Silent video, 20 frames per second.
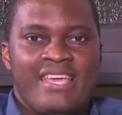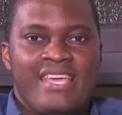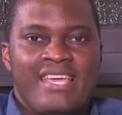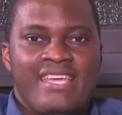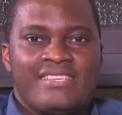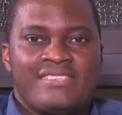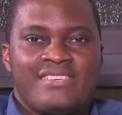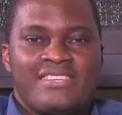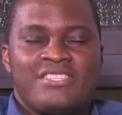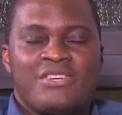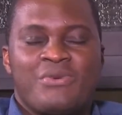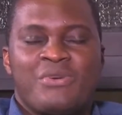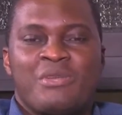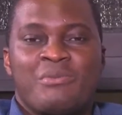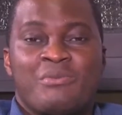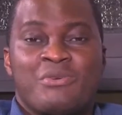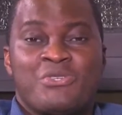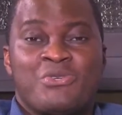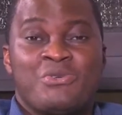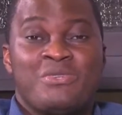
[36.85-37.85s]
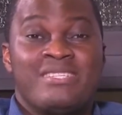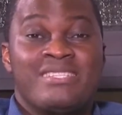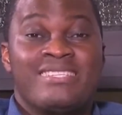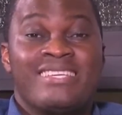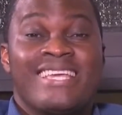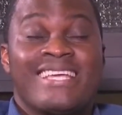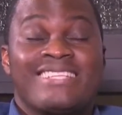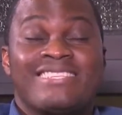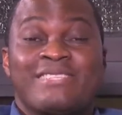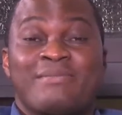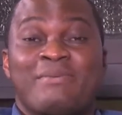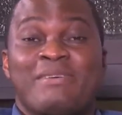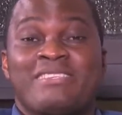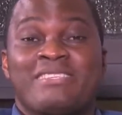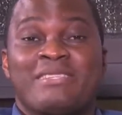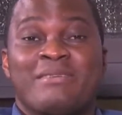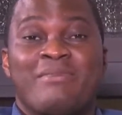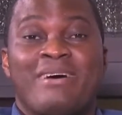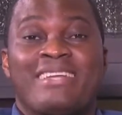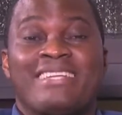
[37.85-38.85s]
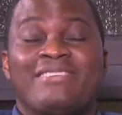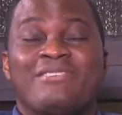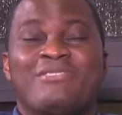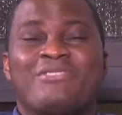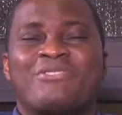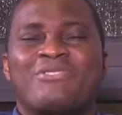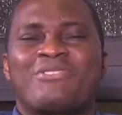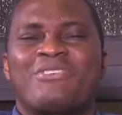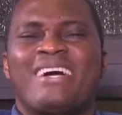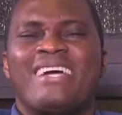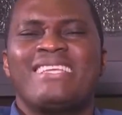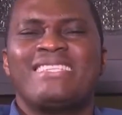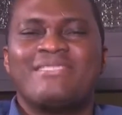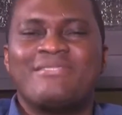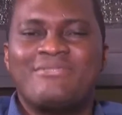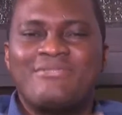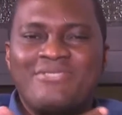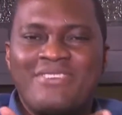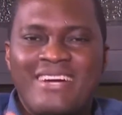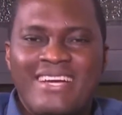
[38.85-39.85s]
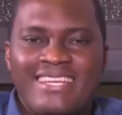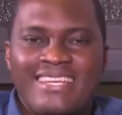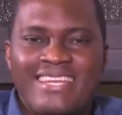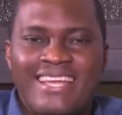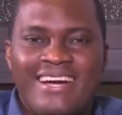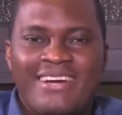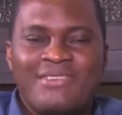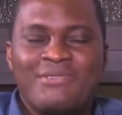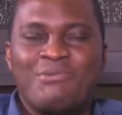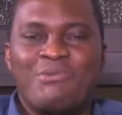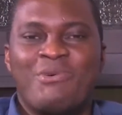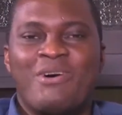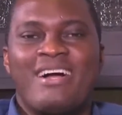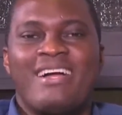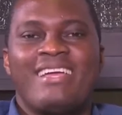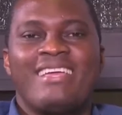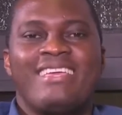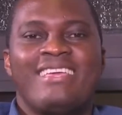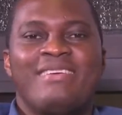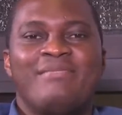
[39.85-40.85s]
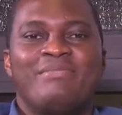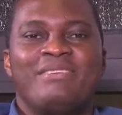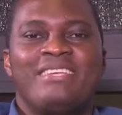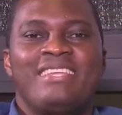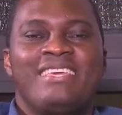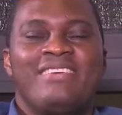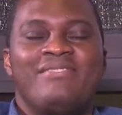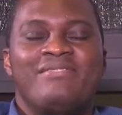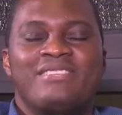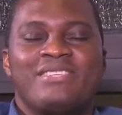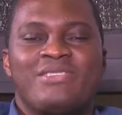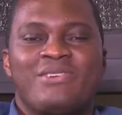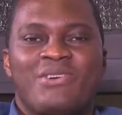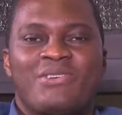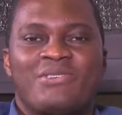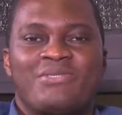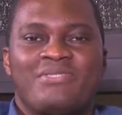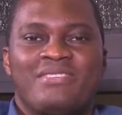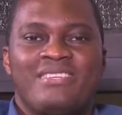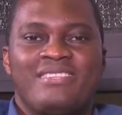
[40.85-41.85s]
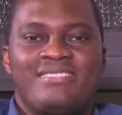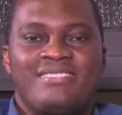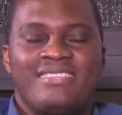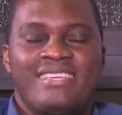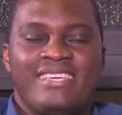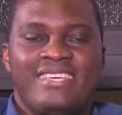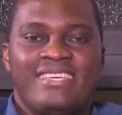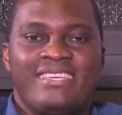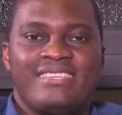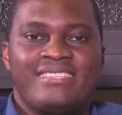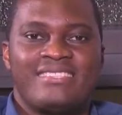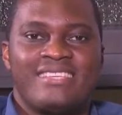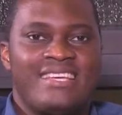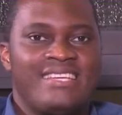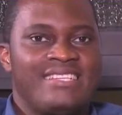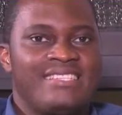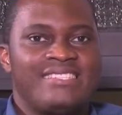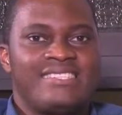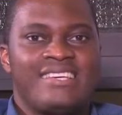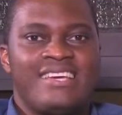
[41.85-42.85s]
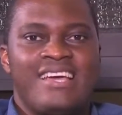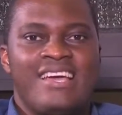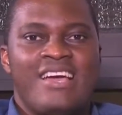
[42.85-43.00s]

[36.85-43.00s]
It's such a great opportunity to get to speak to the man and try to find out why he believes in all of these things and